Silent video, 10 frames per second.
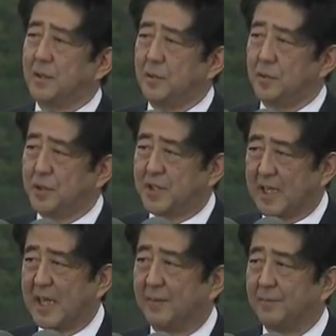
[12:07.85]
among
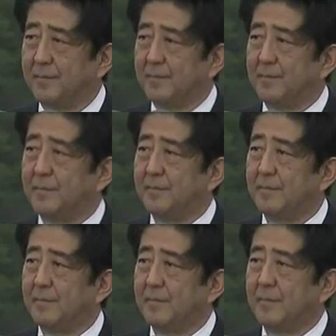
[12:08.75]
ourselves
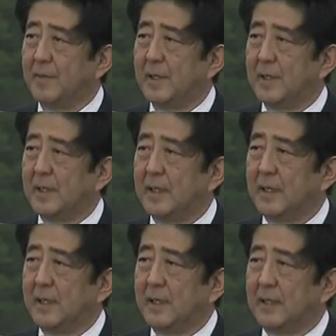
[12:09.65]
and with
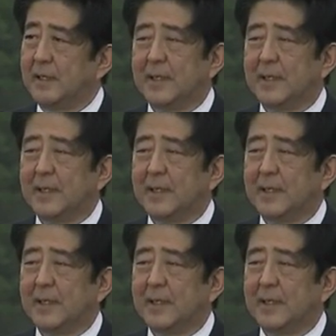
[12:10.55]
all